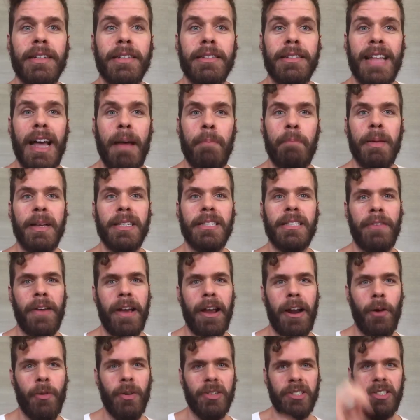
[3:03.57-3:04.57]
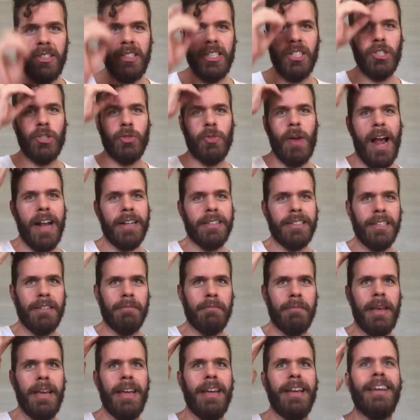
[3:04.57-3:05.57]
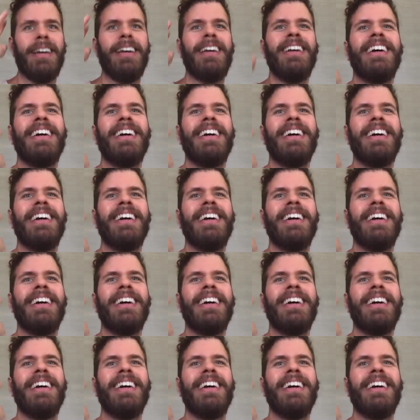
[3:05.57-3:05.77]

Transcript: That piece of hair was distracting me.